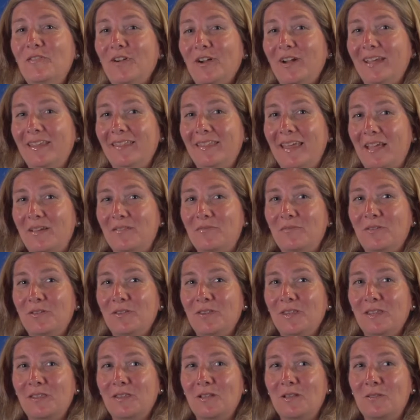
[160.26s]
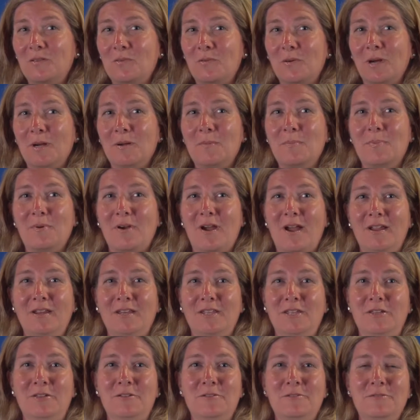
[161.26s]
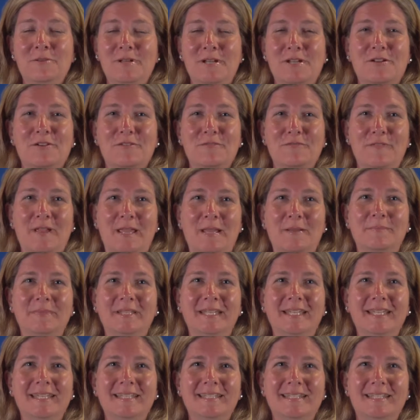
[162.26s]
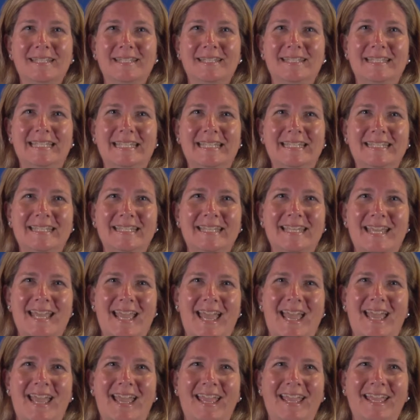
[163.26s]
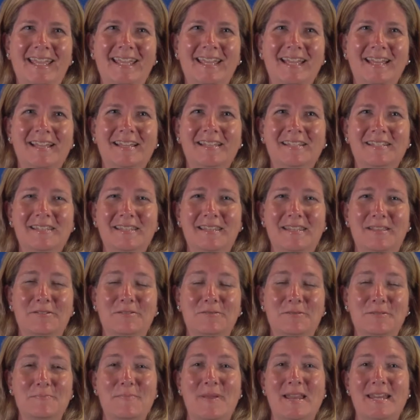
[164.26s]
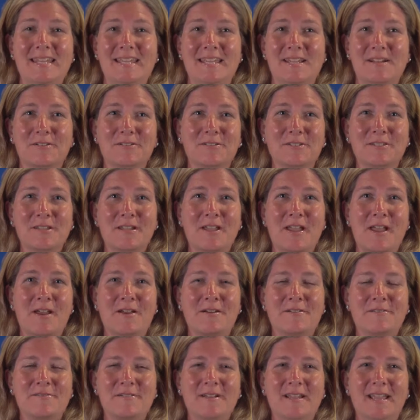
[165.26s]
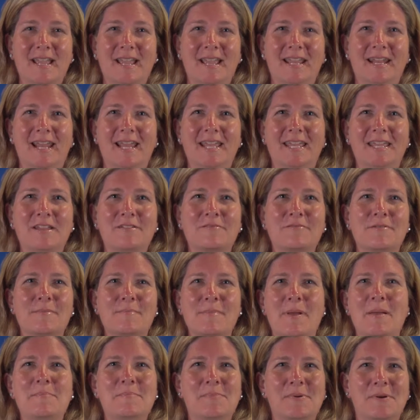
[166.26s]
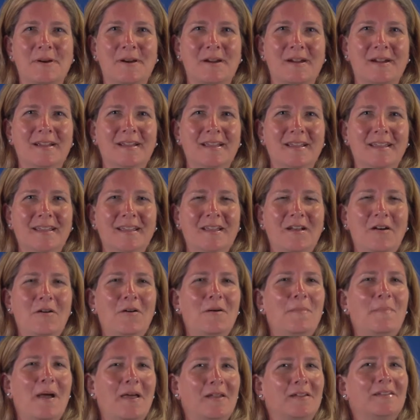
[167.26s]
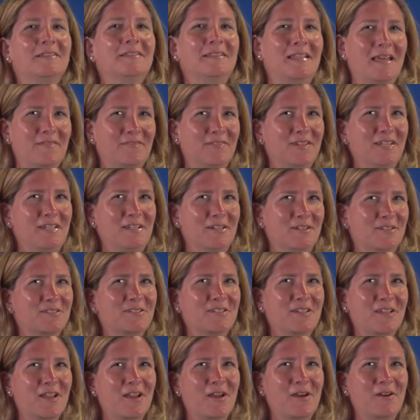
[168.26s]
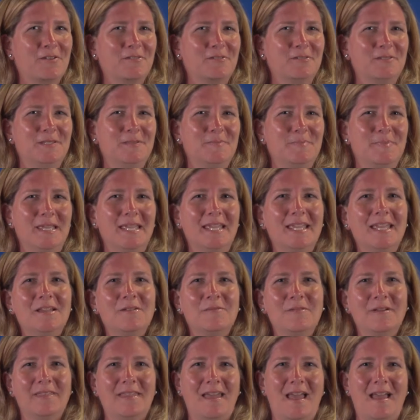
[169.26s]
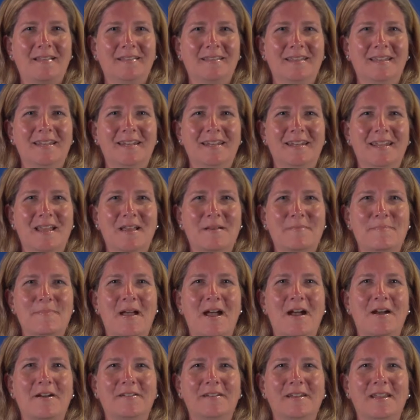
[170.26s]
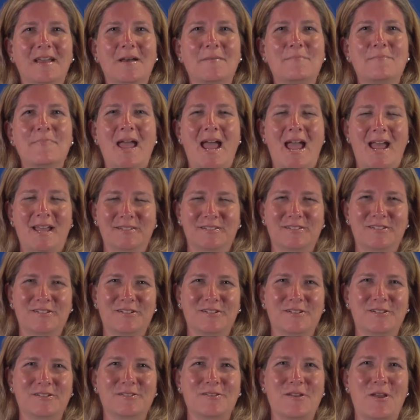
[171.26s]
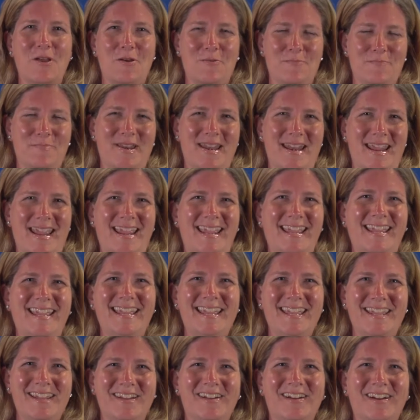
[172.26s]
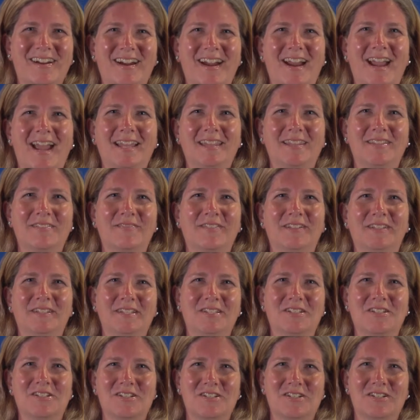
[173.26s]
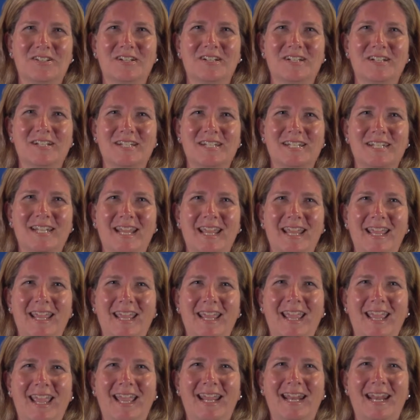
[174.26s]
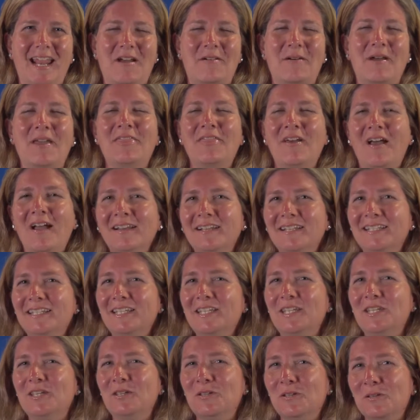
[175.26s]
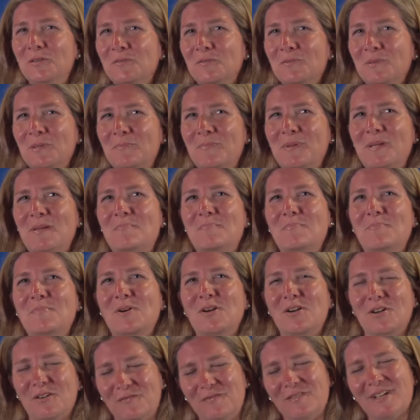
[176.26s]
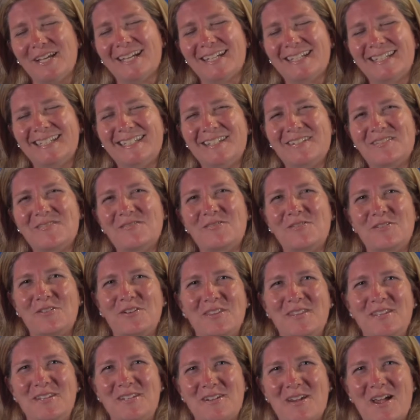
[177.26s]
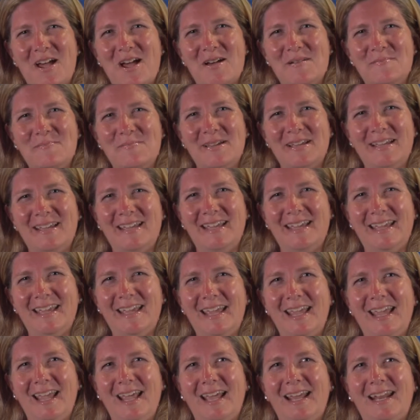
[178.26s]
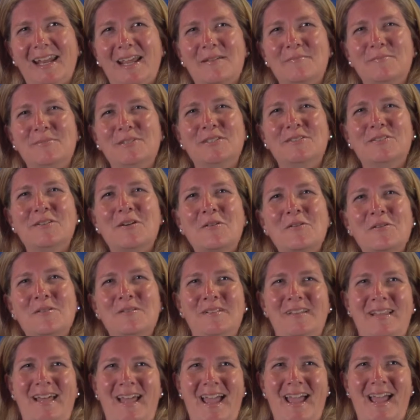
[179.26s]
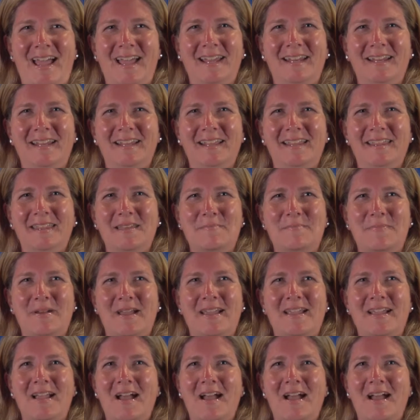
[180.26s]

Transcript: very thankful that the Lord brought you and your family to CCA those many years ago. And I can remember, about 11 years ago, speaking with Helen about a pastor's opening here at the Village Church and how I thought you would be perfect for the job. And I'm so glad that by